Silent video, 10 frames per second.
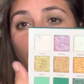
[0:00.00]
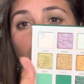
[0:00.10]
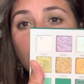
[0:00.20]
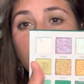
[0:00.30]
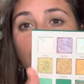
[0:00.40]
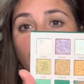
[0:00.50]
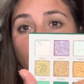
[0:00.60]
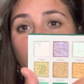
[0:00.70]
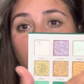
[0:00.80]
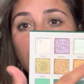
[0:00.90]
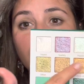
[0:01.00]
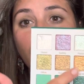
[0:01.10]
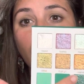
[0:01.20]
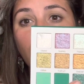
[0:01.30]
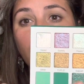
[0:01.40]
well together, like these
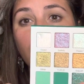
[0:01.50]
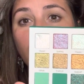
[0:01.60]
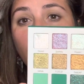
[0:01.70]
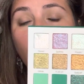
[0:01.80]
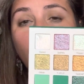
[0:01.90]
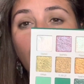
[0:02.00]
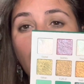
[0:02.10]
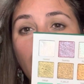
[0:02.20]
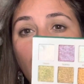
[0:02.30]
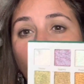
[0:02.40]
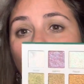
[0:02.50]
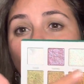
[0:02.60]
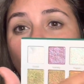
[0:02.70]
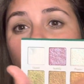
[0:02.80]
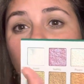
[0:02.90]
4, okay?
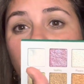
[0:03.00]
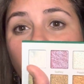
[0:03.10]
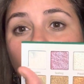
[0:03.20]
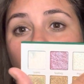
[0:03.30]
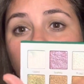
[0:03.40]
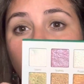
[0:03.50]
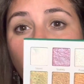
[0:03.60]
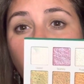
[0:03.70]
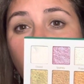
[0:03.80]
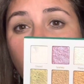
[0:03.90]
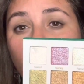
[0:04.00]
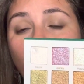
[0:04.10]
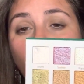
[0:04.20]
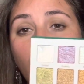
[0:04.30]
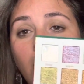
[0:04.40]
Or these 4 is a perfect little
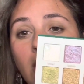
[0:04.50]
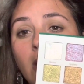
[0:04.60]
quad.